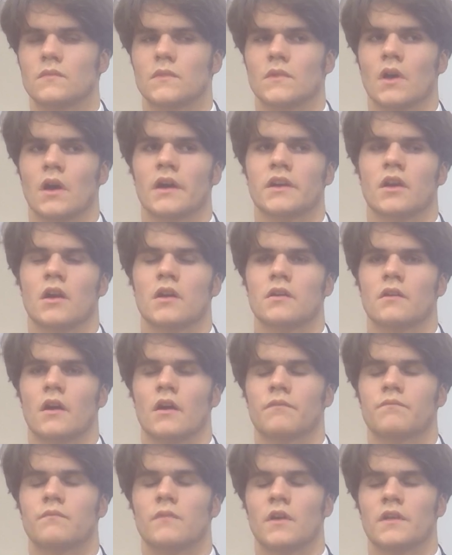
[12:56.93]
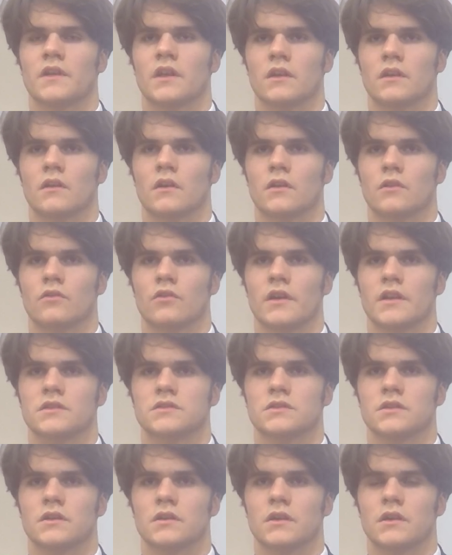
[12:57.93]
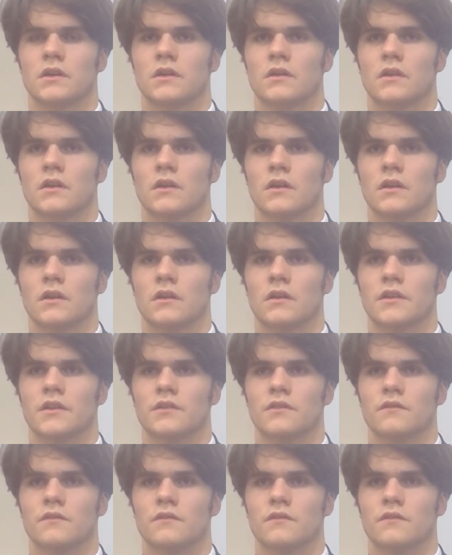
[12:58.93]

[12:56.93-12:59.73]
No, I think it kind of creates an